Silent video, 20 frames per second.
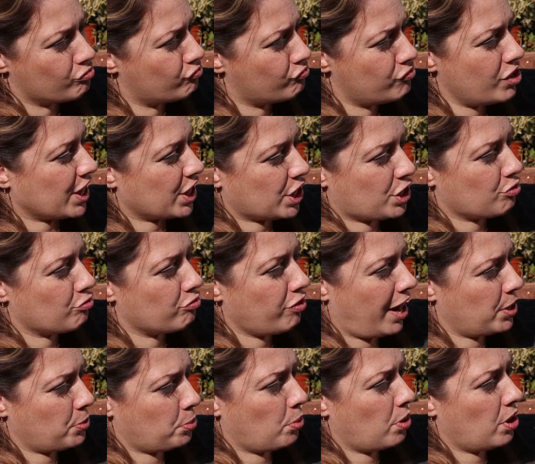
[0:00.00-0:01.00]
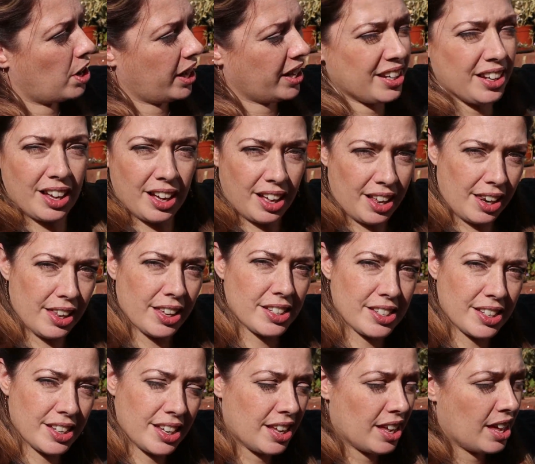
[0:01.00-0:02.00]
rich red wine coloured
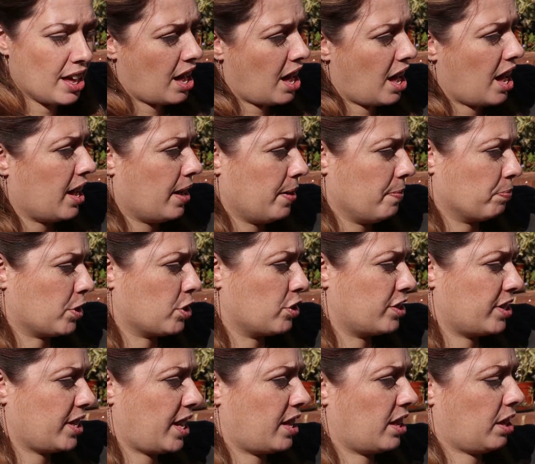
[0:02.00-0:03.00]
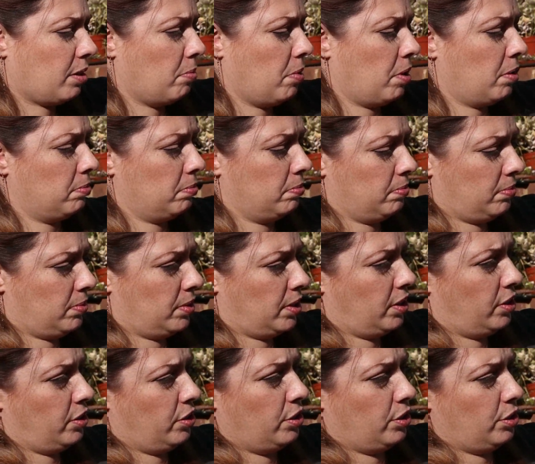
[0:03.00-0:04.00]
chrysanthemum.
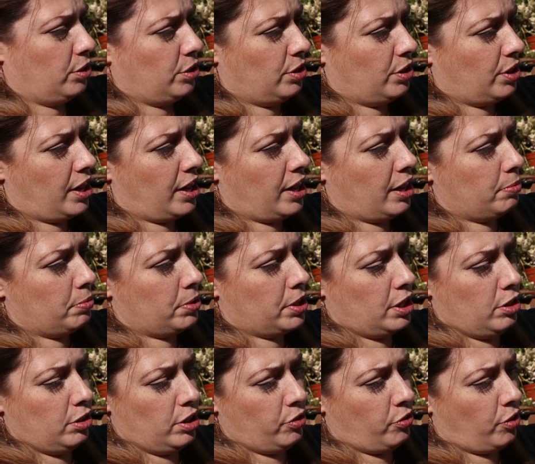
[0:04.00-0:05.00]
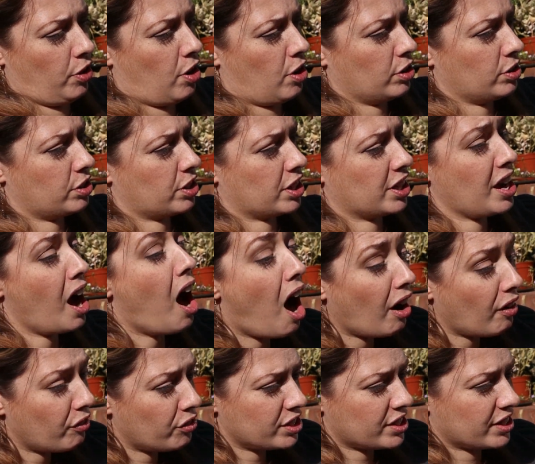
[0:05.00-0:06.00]
Absolutely vast,
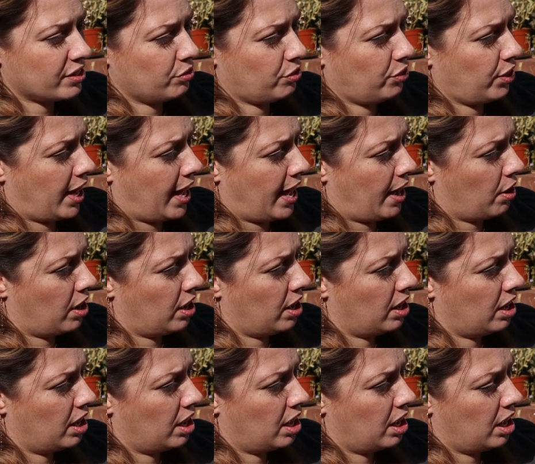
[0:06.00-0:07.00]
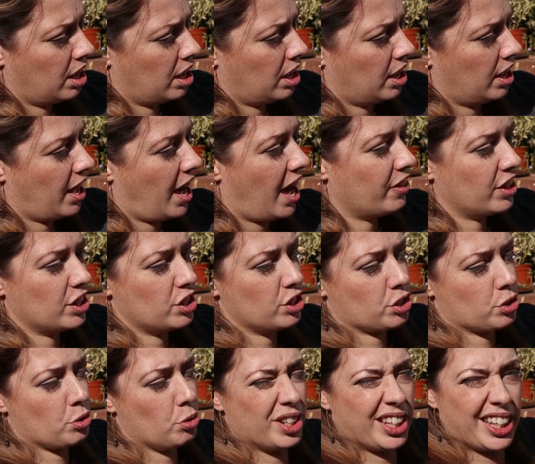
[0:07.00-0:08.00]
covered in flower, and they're
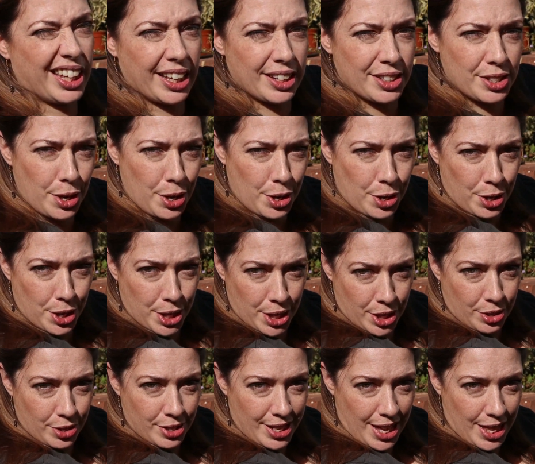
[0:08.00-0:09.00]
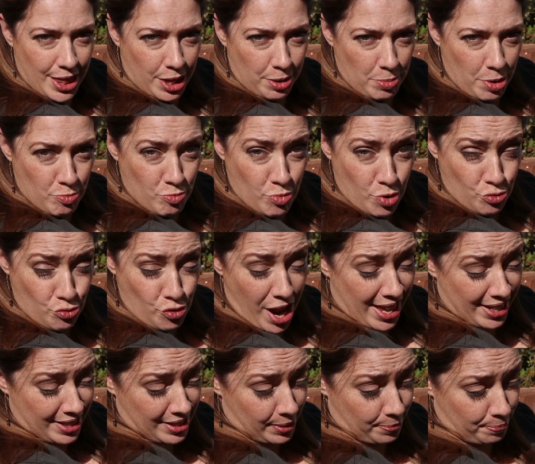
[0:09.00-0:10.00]
just calling it chrysanthemum red.